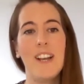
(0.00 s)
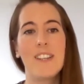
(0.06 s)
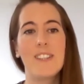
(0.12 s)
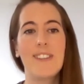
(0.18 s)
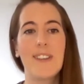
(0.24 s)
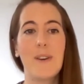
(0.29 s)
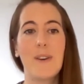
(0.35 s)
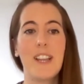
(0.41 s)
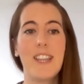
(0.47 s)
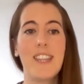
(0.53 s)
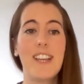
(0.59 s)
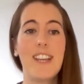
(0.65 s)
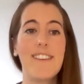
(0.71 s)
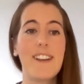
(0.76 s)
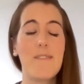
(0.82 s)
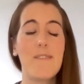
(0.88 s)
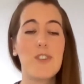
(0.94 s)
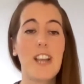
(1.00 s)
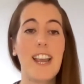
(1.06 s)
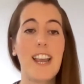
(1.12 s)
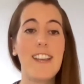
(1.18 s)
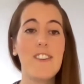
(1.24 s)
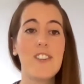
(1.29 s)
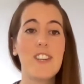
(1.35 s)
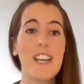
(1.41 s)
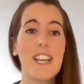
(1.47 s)
So a theory of
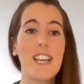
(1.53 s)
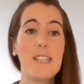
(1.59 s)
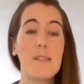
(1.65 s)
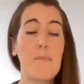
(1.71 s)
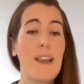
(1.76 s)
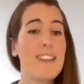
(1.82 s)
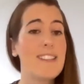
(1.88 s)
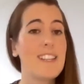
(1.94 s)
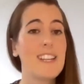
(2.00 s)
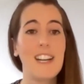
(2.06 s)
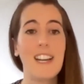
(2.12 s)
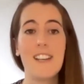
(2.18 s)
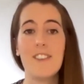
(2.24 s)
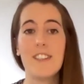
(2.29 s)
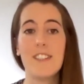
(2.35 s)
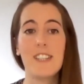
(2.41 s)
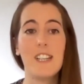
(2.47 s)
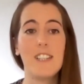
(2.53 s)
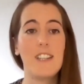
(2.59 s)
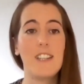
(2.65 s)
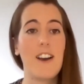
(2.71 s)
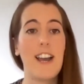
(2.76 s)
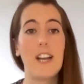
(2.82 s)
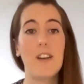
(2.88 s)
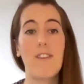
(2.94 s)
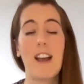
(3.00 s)
change is basically just a
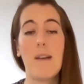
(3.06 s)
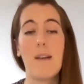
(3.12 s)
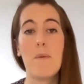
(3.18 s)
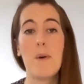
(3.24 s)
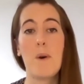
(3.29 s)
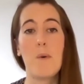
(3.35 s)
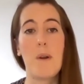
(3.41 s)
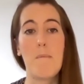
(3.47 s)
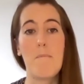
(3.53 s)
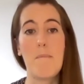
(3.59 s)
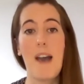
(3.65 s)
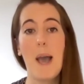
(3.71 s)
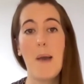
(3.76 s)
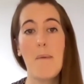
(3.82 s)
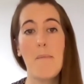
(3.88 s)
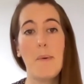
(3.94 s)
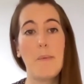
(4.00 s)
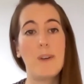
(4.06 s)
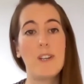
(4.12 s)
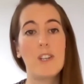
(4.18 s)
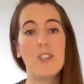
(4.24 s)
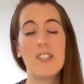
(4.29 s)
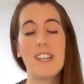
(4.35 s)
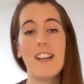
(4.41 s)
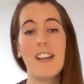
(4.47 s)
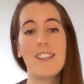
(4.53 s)
diagram or a map which
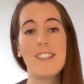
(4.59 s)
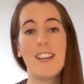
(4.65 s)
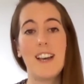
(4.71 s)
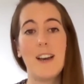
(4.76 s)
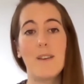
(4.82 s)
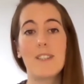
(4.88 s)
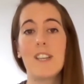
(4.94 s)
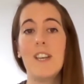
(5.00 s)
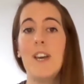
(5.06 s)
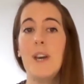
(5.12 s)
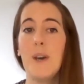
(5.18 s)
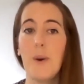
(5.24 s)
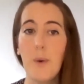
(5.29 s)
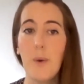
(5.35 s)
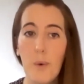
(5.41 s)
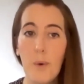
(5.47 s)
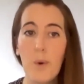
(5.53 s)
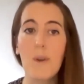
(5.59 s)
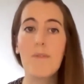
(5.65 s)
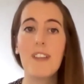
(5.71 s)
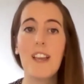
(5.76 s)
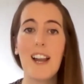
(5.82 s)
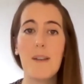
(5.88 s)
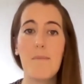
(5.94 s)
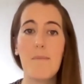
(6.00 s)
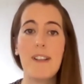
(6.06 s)
sets out all of the
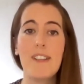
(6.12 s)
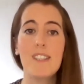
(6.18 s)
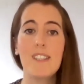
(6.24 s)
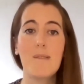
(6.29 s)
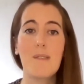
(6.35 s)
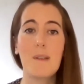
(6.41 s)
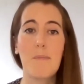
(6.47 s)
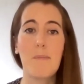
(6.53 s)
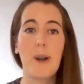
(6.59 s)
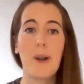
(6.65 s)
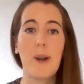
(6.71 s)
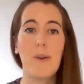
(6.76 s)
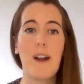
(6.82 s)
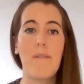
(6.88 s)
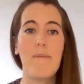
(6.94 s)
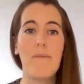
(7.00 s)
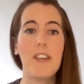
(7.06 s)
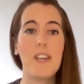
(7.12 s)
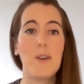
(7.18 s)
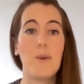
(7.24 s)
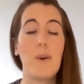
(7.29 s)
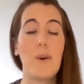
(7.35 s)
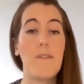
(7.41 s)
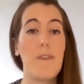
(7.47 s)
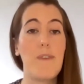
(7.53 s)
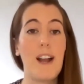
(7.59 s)
elements of the program that
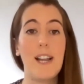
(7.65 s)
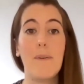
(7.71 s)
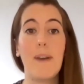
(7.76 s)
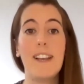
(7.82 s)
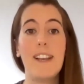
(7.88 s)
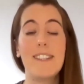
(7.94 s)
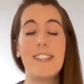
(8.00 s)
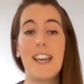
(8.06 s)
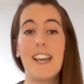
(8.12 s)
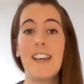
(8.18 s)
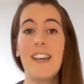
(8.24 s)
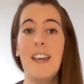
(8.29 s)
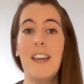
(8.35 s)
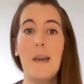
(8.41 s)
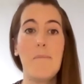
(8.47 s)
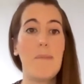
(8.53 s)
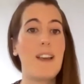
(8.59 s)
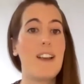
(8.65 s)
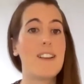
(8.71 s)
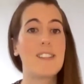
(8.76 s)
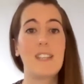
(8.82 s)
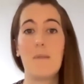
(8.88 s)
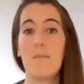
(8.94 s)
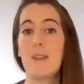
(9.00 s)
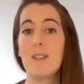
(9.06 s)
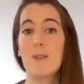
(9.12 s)
you're evaluating, be it a
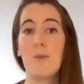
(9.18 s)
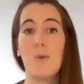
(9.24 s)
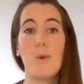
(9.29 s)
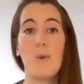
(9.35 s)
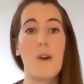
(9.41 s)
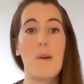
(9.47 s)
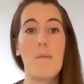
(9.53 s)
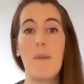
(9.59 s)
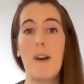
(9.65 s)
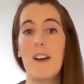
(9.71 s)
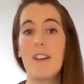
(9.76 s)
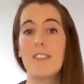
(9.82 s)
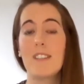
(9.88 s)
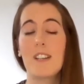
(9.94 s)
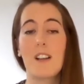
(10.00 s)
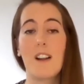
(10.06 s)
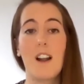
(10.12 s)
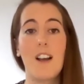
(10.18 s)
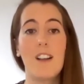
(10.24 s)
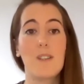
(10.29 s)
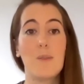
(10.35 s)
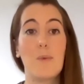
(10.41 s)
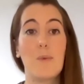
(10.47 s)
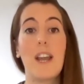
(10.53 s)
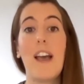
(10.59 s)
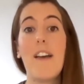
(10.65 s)
summer school or a masterclass or
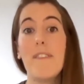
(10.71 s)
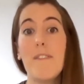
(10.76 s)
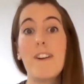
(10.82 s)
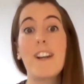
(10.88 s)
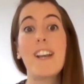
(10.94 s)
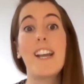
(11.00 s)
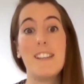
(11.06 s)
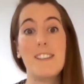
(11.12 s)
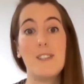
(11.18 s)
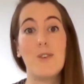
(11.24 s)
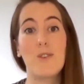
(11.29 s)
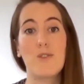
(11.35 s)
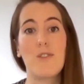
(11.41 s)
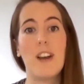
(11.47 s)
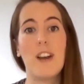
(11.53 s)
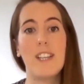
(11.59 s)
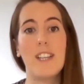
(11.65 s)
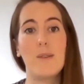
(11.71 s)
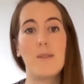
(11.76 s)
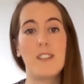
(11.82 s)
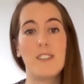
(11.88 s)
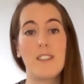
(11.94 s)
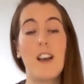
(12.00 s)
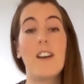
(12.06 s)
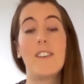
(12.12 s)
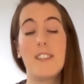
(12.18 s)
whatever it is you're trying to
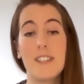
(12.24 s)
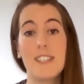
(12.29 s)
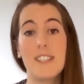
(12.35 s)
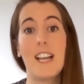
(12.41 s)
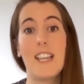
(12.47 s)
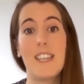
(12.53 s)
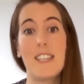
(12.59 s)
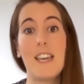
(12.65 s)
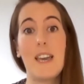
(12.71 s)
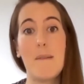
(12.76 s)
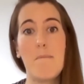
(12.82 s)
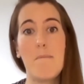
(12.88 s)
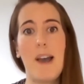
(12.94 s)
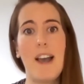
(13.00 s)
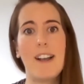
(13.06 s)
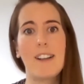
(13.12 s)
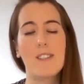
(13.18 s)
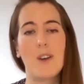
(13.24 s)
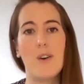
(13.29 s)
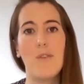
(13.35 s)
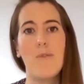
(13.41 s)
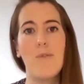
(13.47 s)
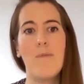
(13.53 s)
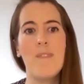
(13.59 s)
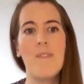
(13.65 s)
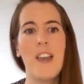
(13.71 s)
understand the impact
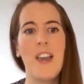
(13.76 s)
of.